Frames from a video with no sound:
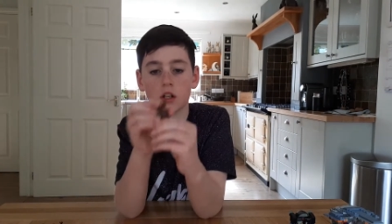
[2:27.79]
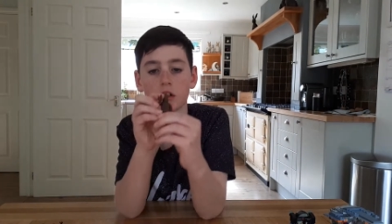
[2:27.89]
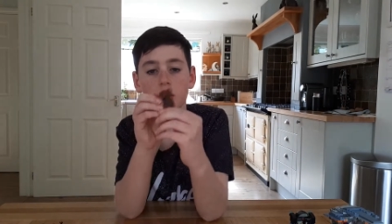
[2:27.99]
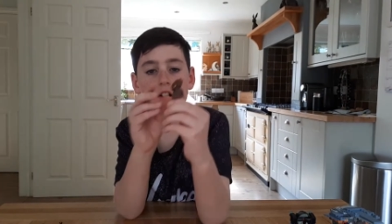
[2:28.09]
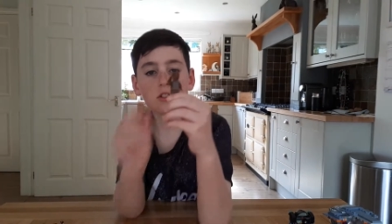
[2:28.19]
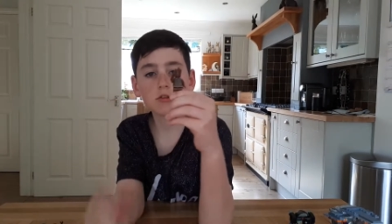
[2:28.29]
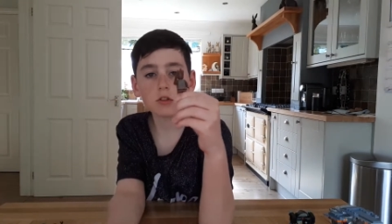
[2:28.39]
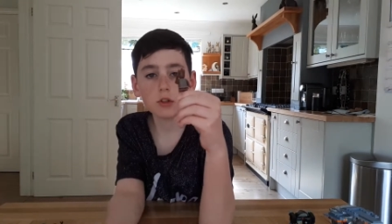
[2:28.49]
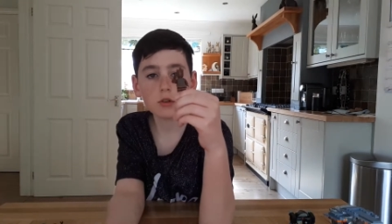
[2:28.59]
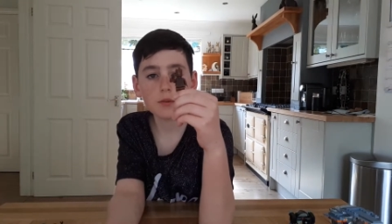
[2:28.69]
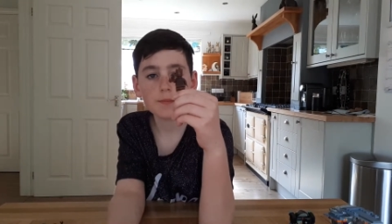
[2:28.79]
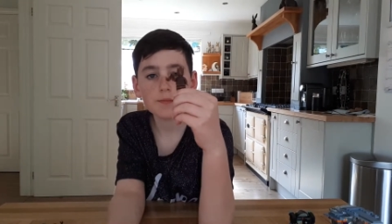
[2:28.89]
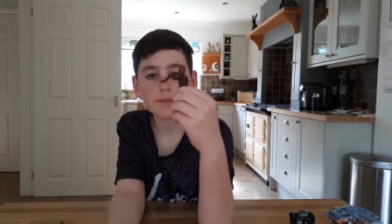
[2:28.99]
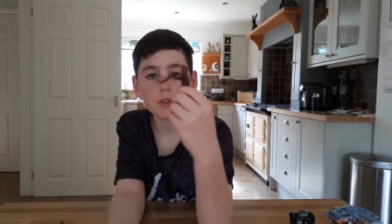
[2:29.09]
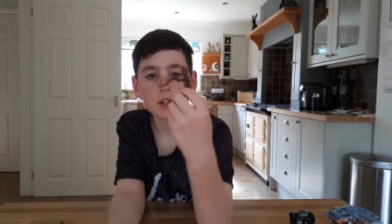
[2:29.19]
So here's Groot.
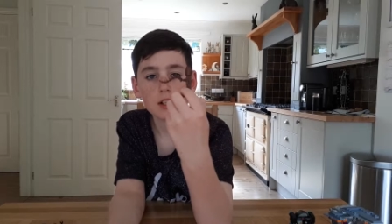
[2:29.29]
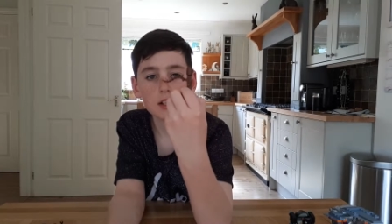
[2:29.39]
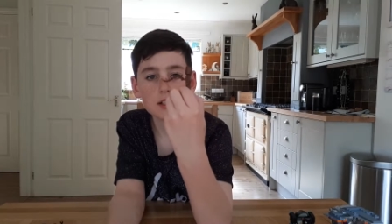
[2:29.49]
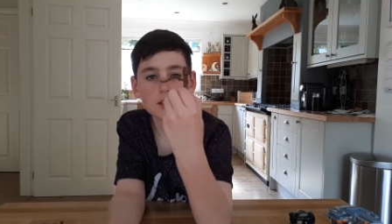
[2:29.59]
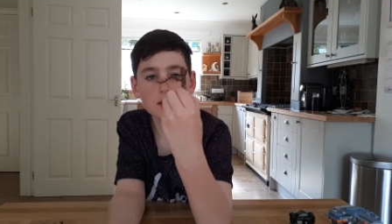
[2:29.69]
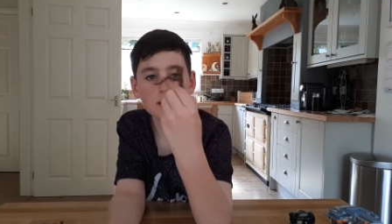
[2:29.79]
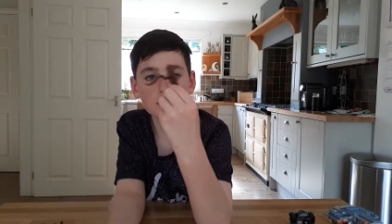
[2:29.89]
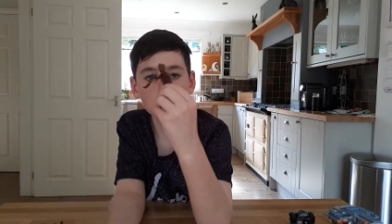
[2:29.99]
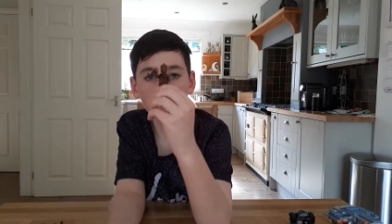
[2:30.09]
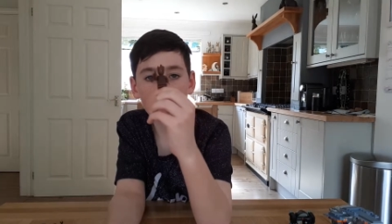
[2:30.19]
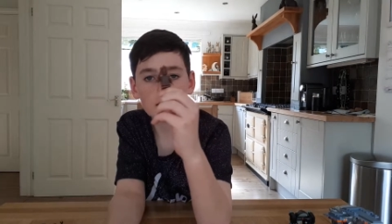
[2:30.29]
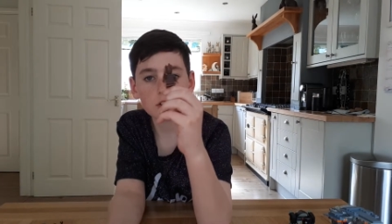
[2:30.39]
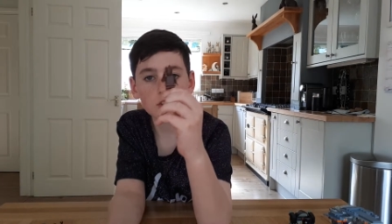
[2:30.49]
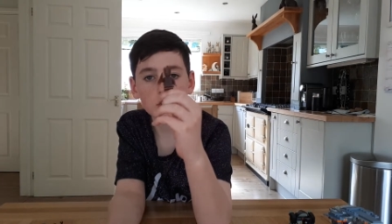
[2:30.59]
He has this little branch.